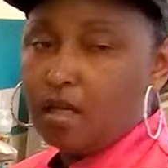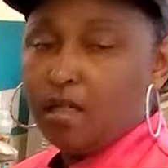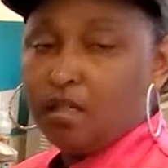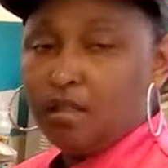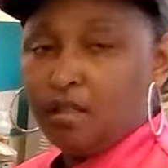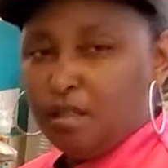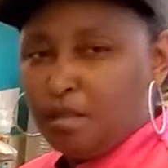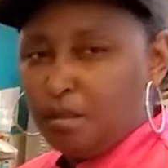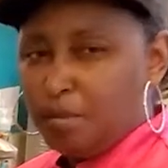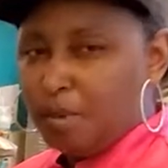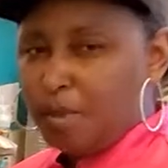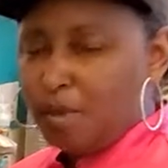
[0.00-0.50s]
a
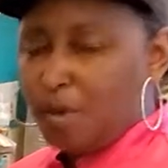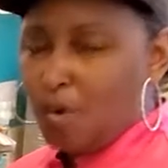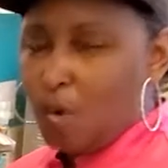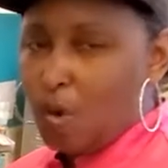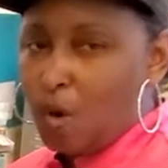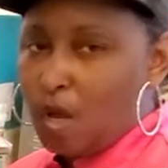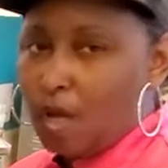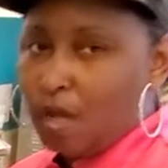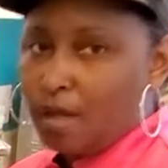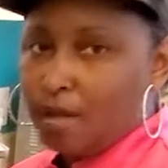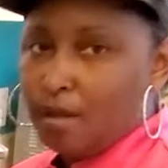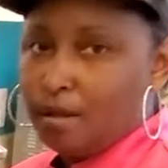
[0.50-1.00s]
little bit of
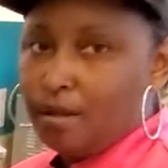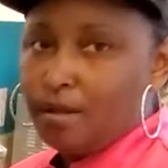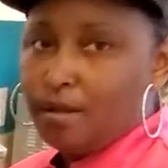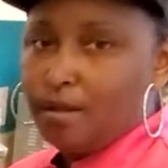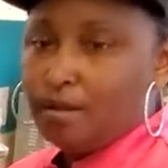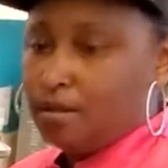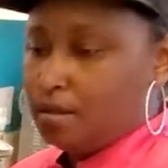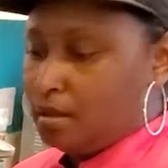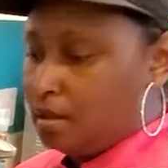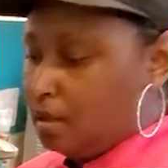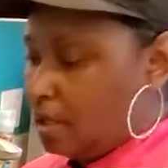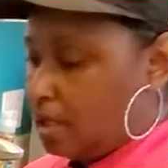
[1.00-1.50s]
oil.
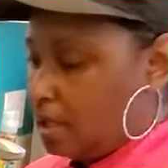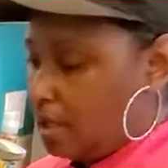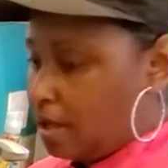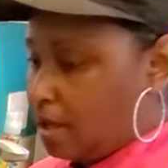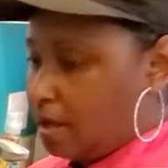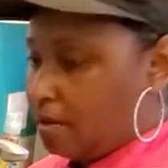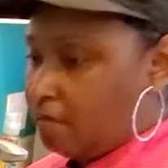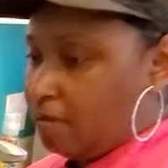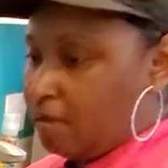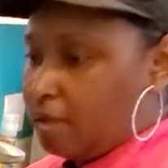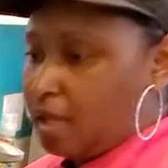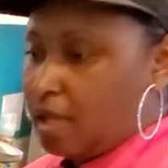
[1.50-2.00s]

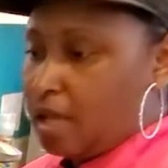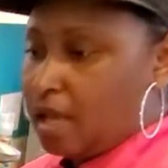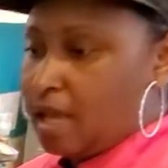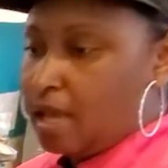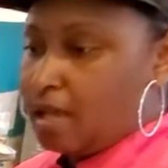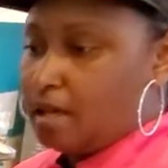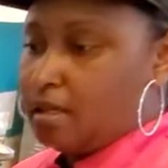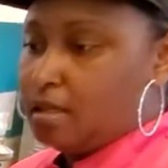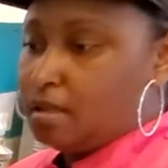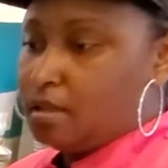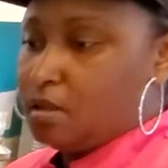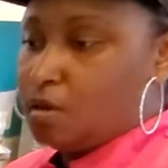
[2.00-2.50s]
I've
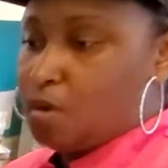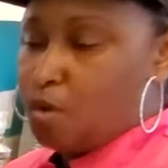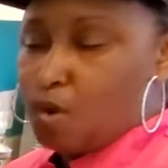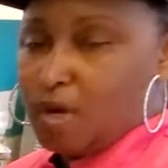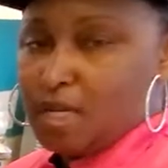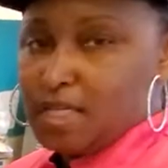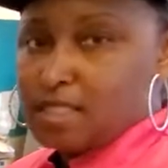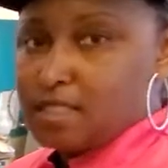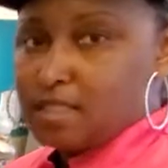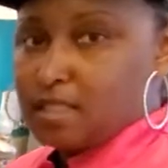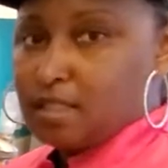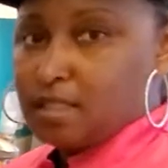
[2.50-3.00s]
added the
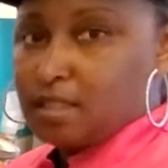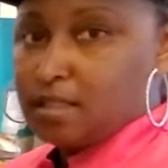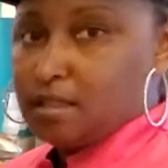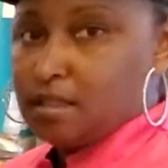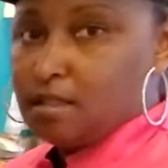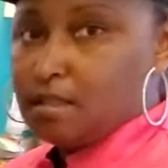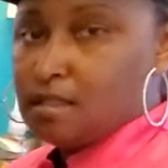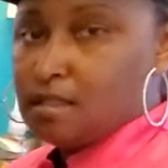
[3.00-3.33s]
hoisin